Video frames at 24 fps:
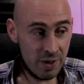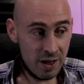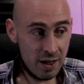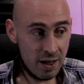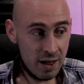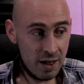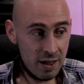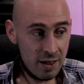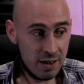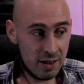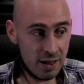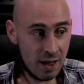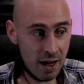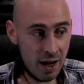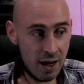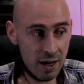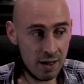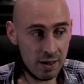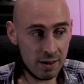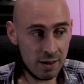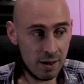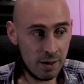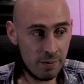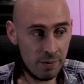these
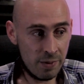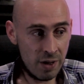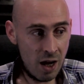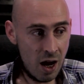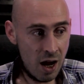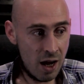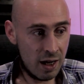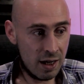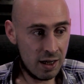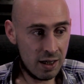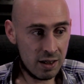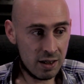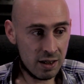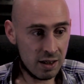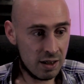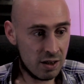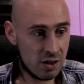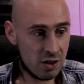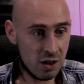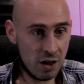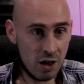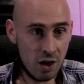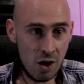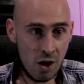days I'm not
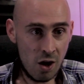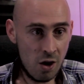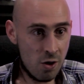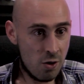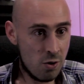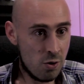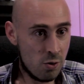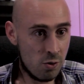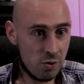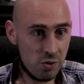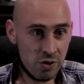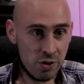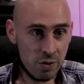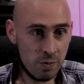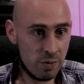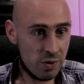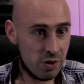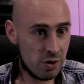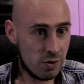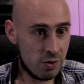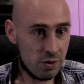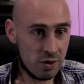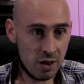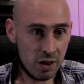listening to loads of
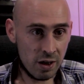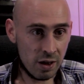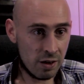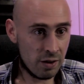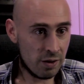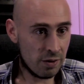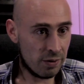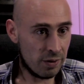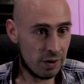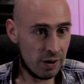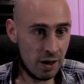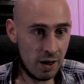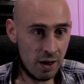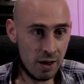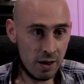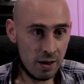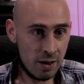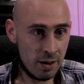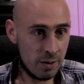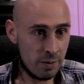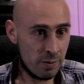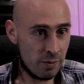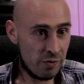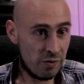music
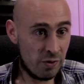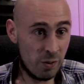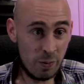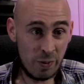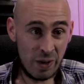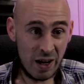for